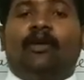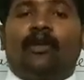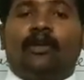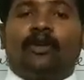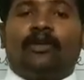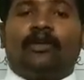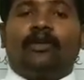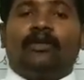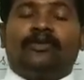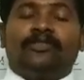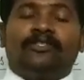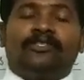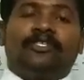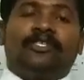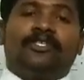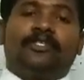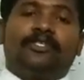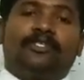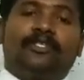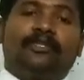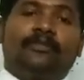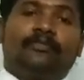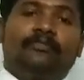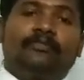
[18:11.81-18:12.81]
organ
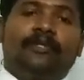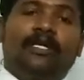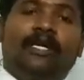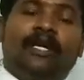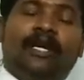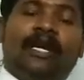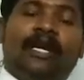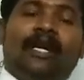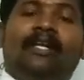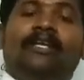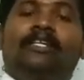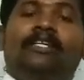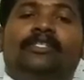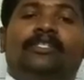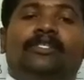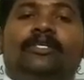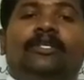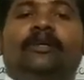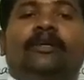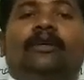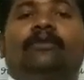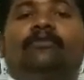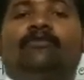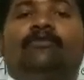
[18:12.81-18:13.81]
system and its
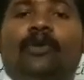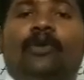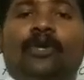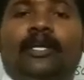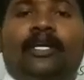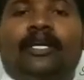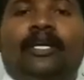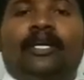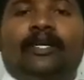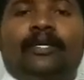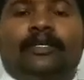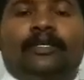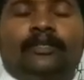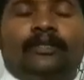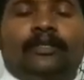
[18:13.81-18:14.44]
working.